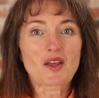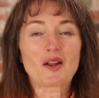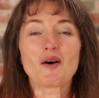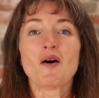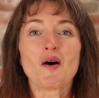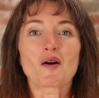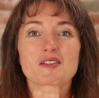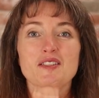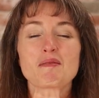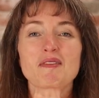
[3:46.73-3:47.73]
you know, or
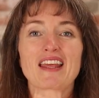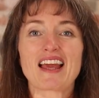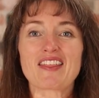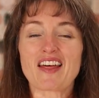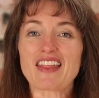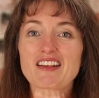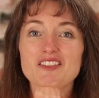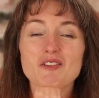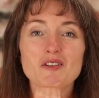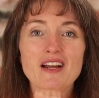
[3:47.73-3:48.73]
something. I thought,
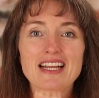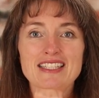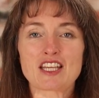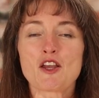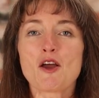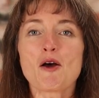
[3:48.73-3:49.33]
that's crazy.